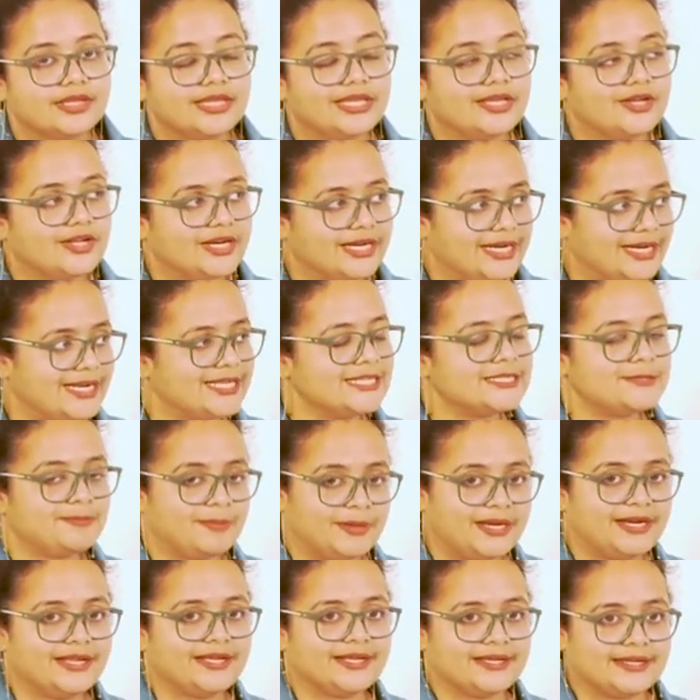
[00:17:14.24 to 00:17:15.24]
Your reading
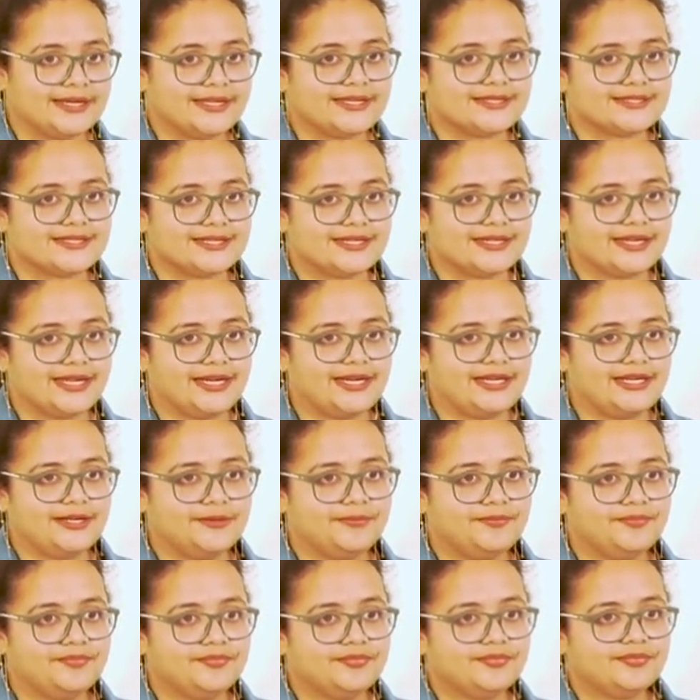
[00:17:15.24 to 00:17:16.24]
speed increased, right?
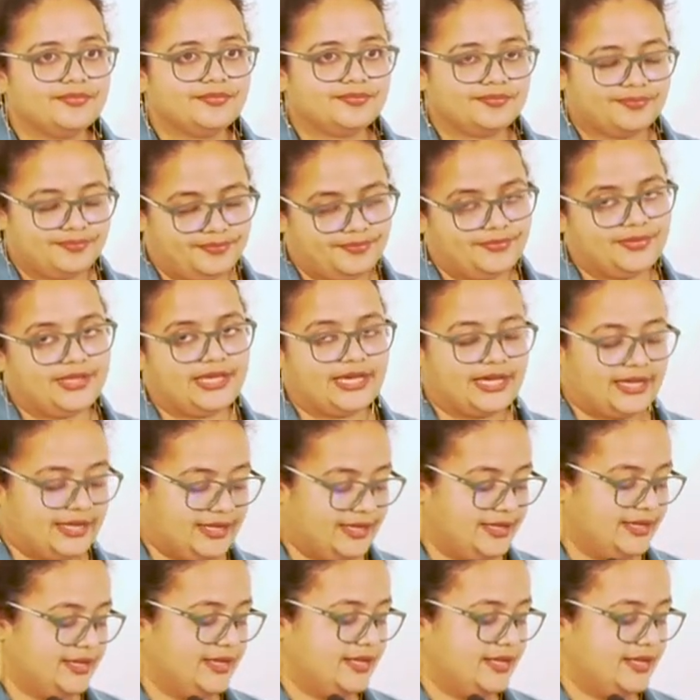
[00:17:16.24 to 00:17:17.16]
Yeah.